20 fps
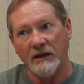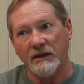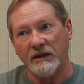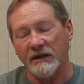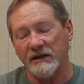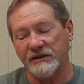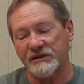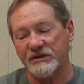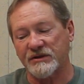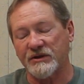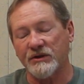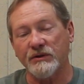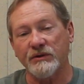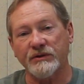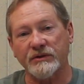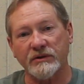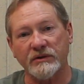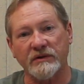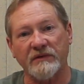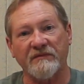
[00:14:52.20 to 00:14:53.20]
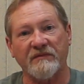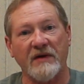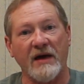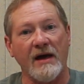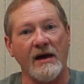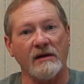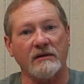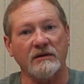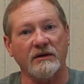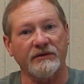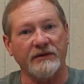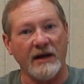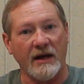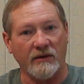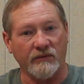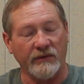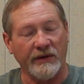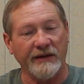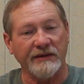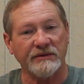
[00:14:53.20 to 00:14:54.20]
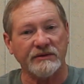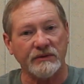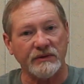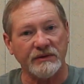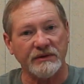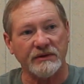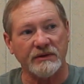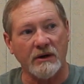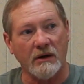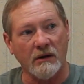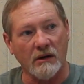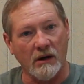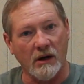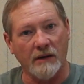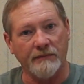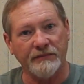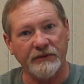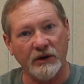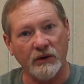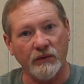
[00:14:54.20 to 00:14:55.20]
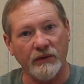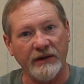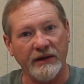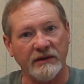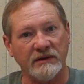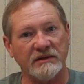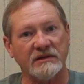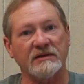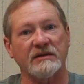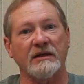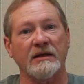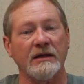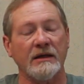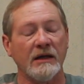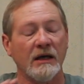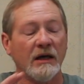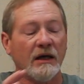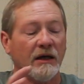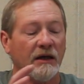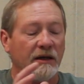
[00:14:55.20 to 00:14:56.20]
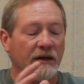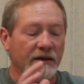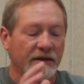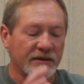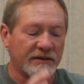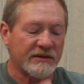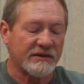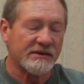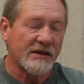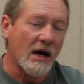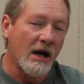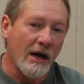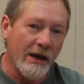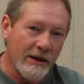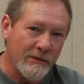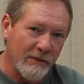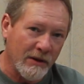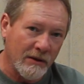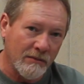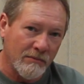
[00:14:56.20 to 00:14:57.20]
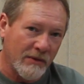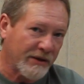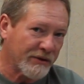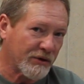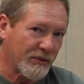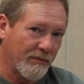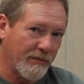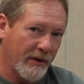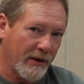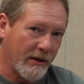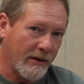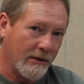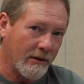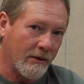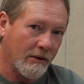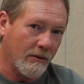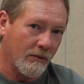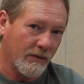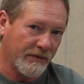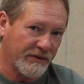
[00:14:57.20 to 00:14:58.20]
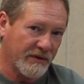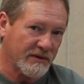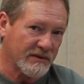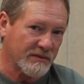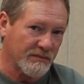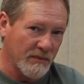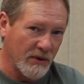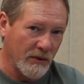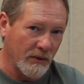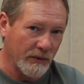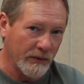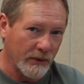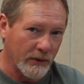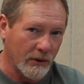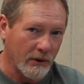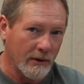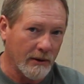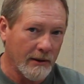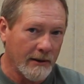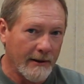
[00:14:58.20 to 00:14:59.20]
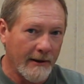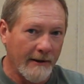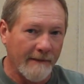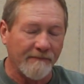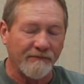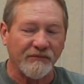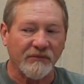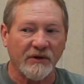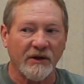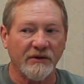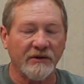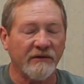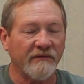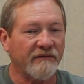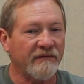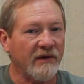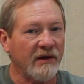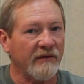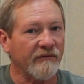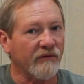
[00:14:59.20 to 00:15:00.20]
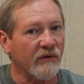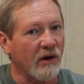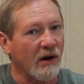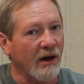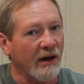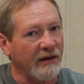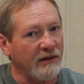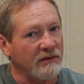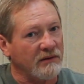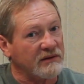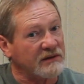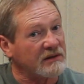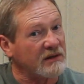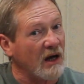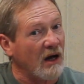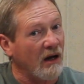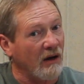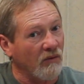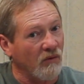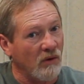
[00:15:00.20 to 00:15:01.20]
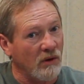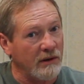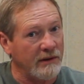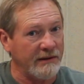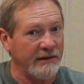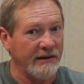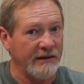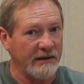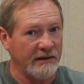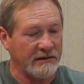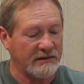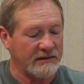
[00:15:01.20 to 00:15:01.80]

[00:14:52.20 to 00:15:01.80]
is due to the fact that that Racerstar Opto E S C is timing much better with this motor than the Favorite Sky One E S